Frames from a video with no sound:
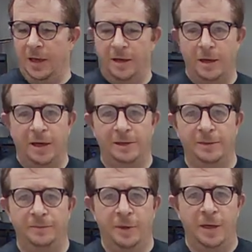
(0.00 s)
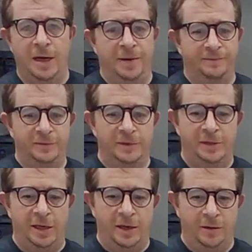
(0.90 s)
Okay guys,
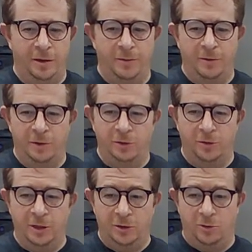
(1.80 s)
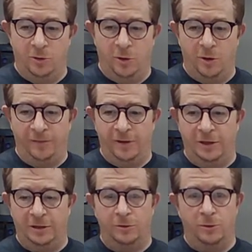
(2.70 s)
so I hope you enjoyed your
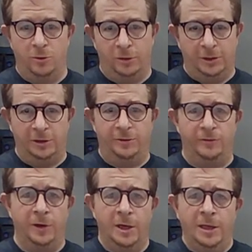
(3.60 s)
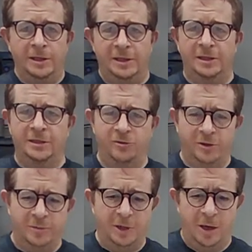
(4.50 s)
first 2 courses of CSONS
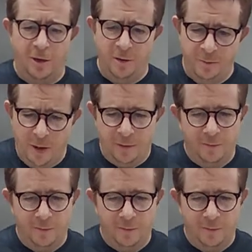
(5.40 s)
Christmas at home.